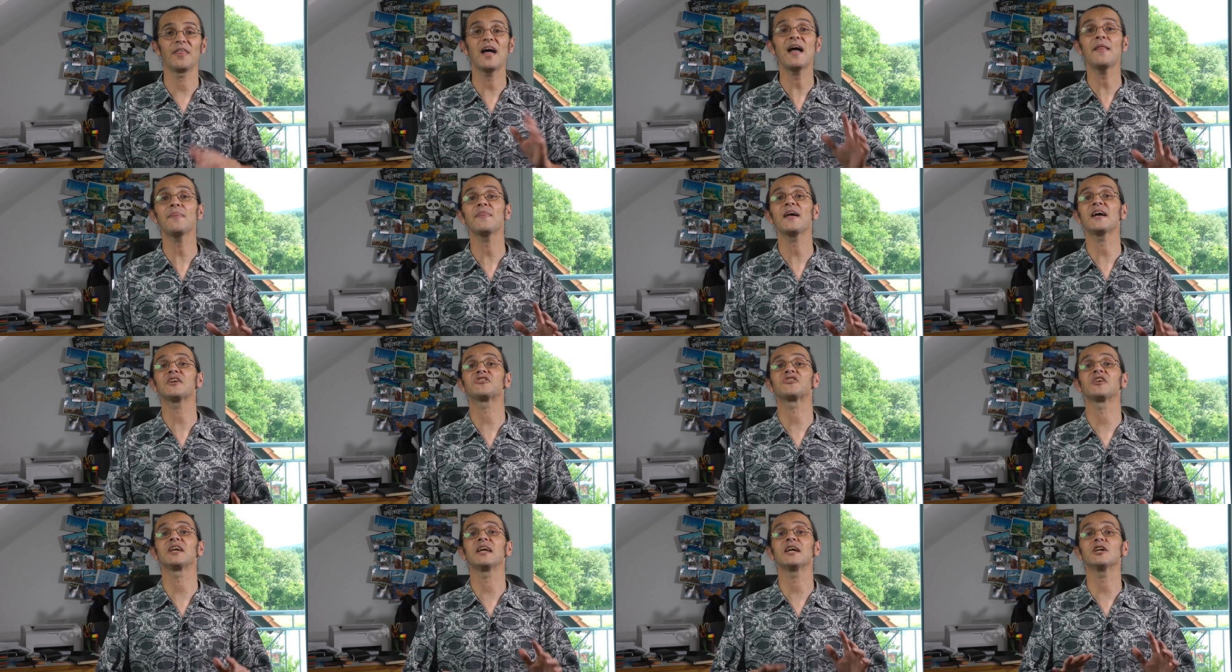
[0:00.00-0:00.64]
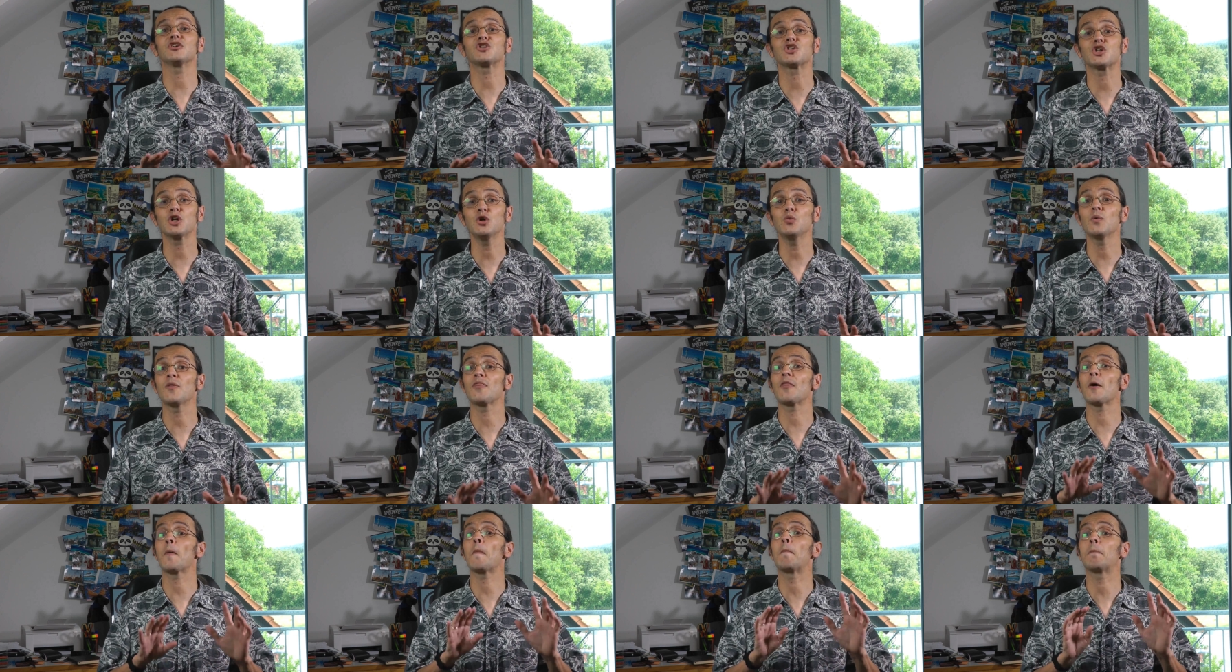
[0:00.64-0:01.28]
Well, then there's the
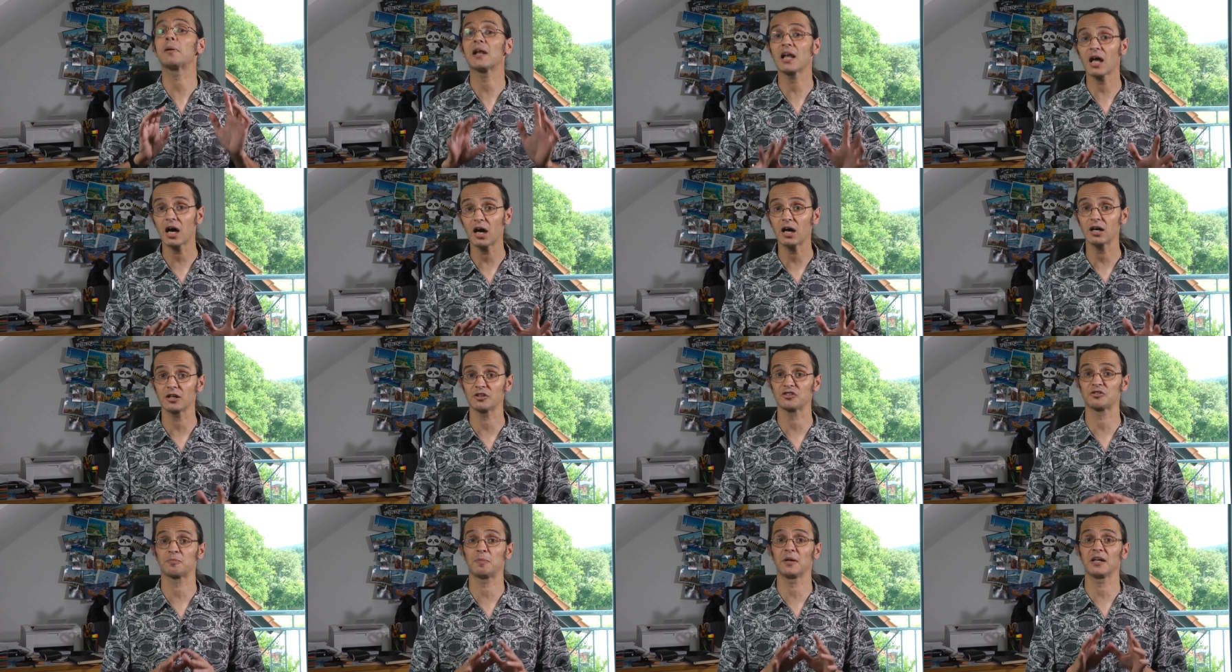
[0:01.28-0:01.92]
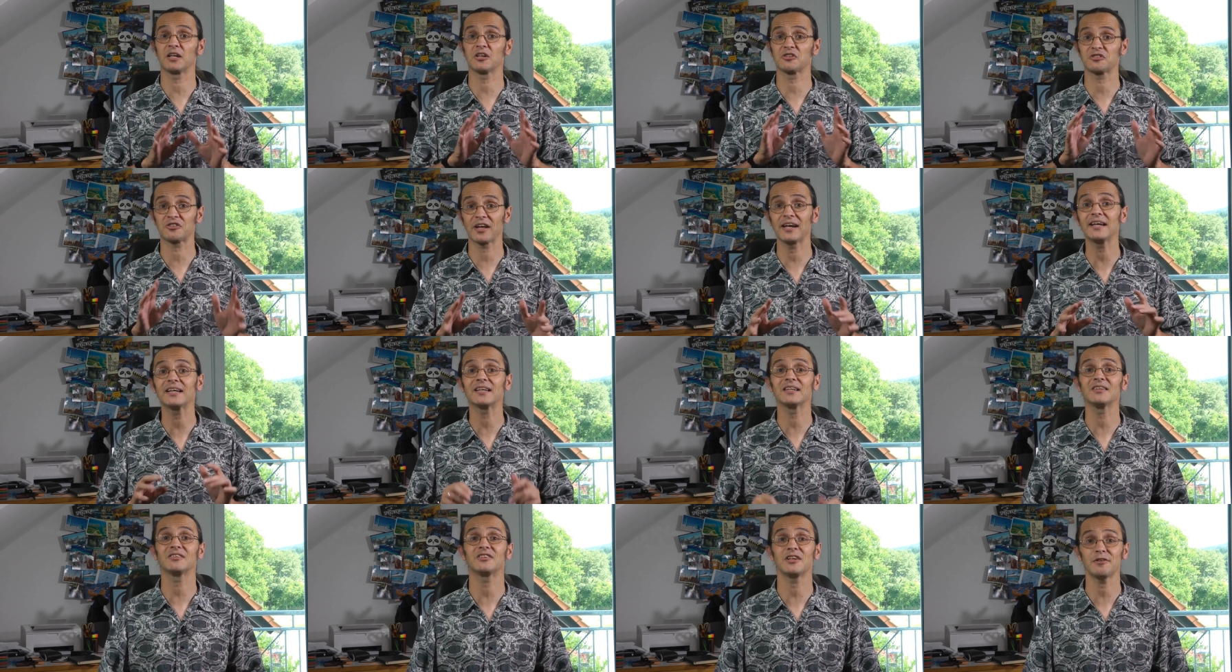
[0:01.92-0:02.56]
issue with the plugs because
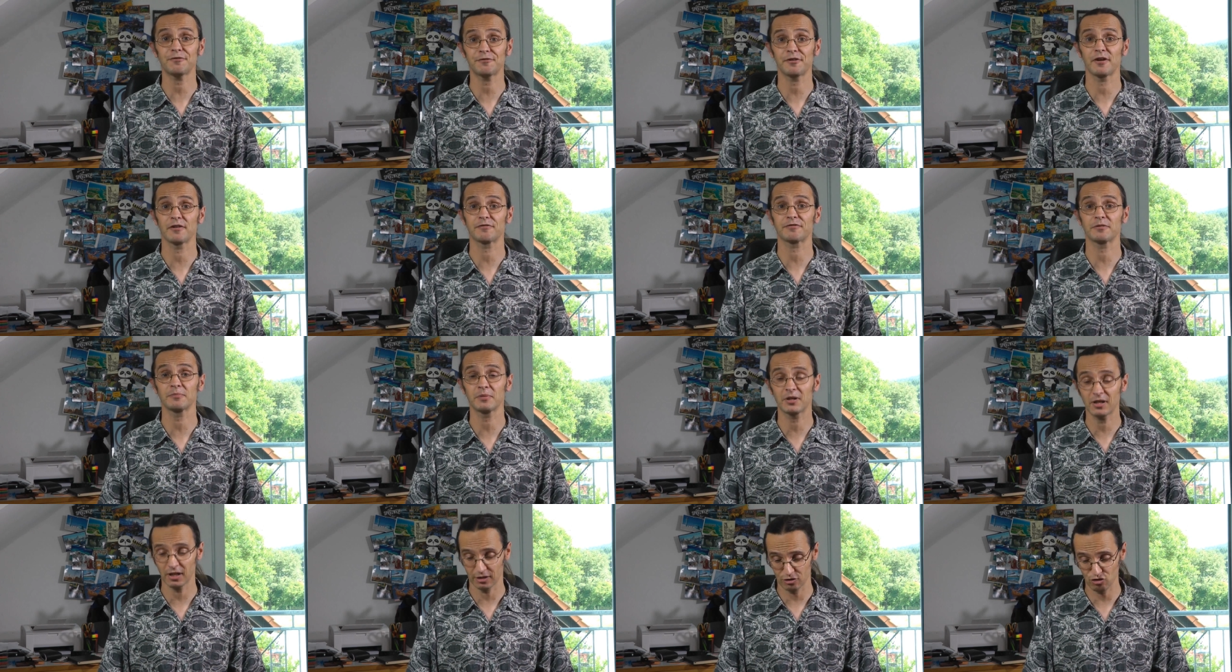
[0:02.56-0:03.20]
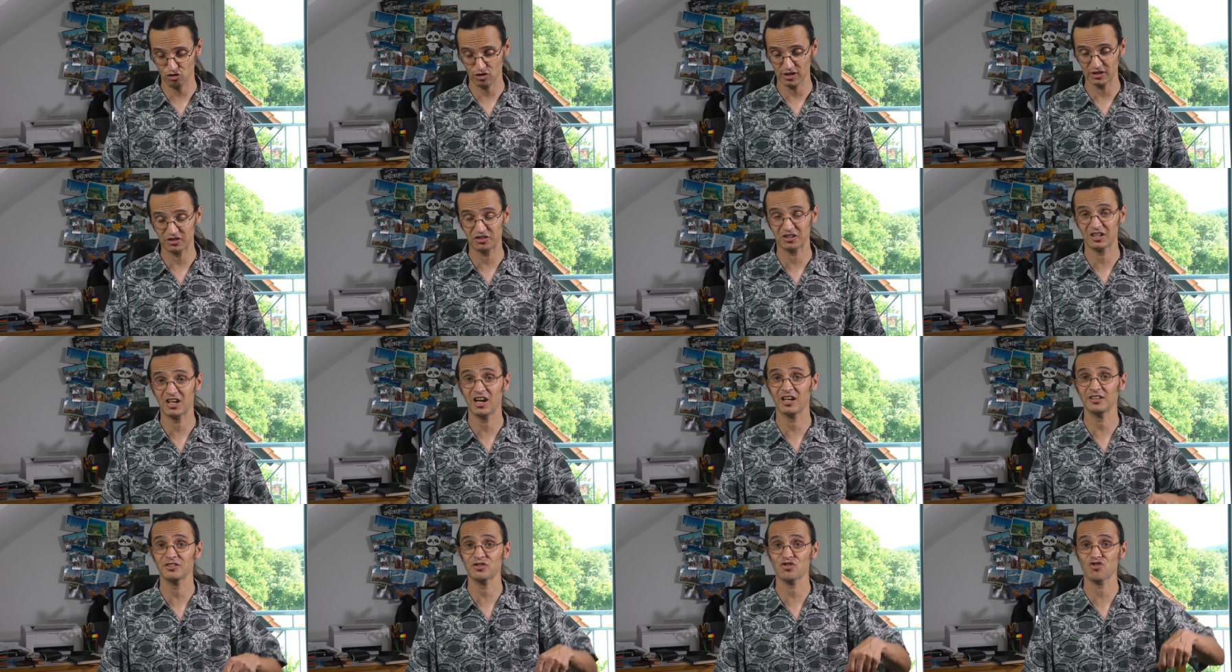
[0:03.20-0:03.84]
they can differ from country
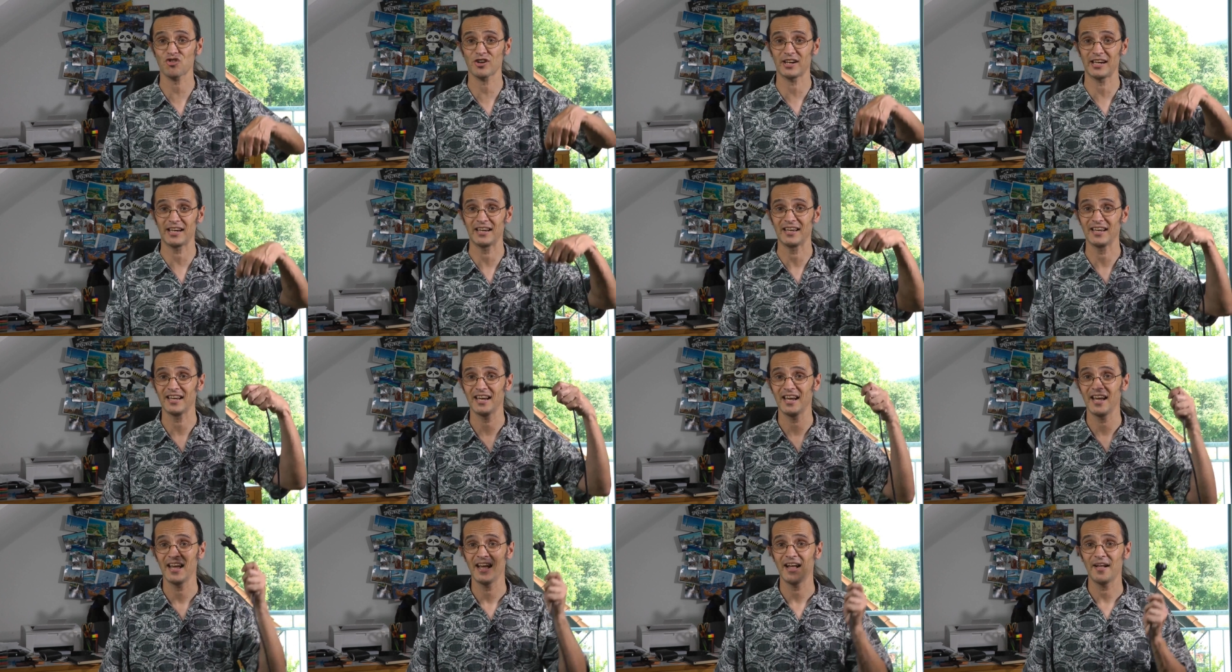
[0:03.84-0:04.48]
to country.